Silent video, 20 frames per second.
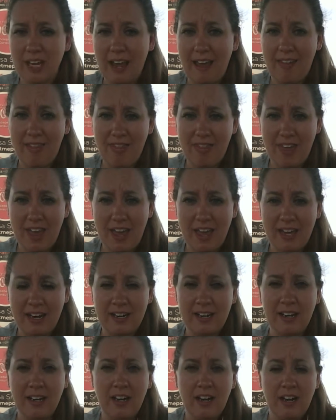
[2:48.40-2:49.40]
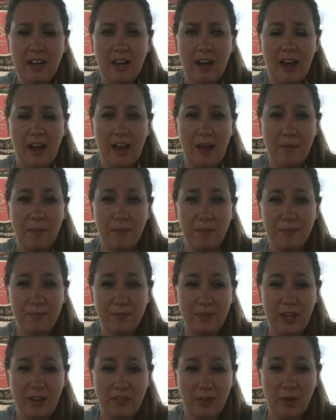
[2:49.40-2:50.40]
And then
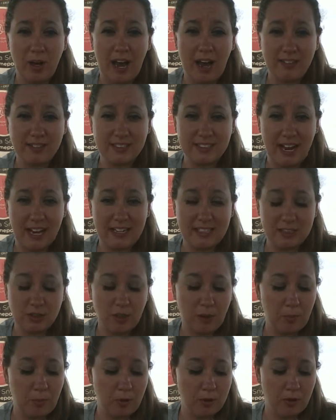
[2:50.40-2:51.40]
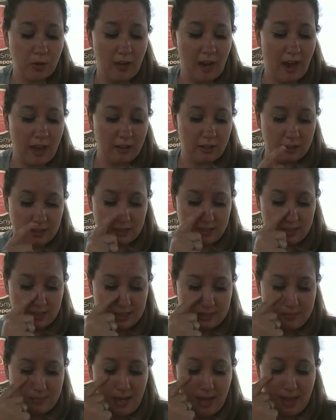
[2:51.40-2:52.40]
if you have sinus trouble or allergies,
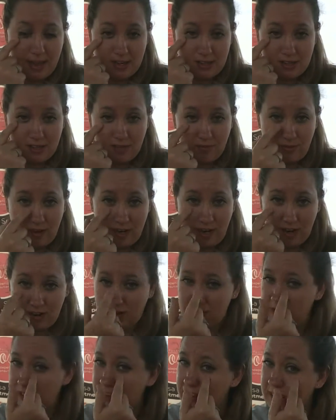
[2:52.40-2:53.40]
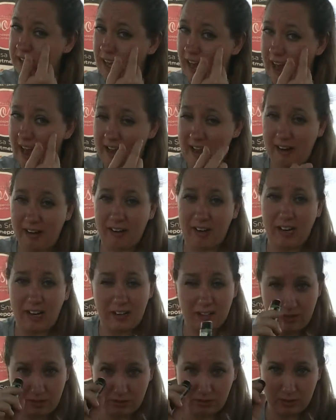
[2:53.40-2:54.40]
just apply it right underneath the eye
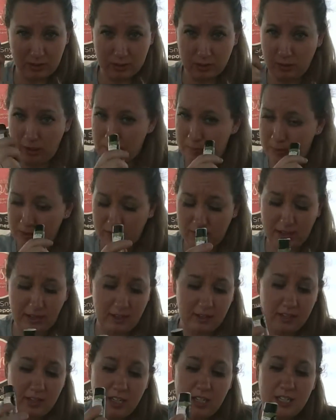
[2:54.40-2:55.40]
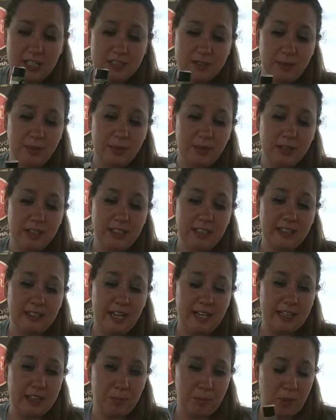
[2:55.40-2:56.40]
area. Do a little swipe under there. So we really
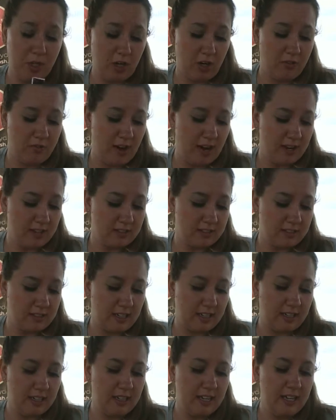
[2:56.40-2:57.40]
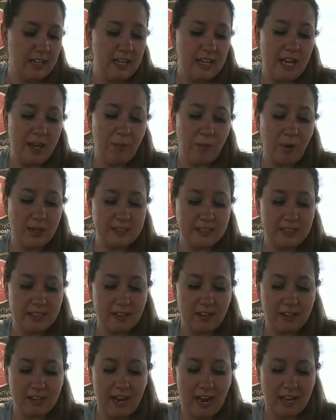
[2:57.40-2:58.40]
like the Purifier stick. It wasn't in
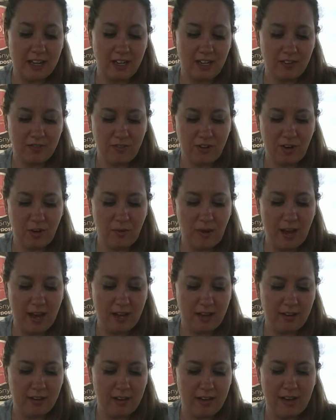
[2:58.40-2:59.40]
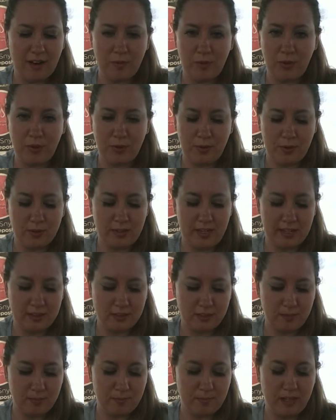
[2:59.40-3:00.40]
our catalog for a while, and everyone threw a
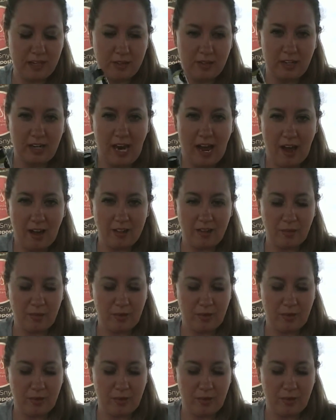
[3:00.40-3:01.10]
tantrum. They took it out in the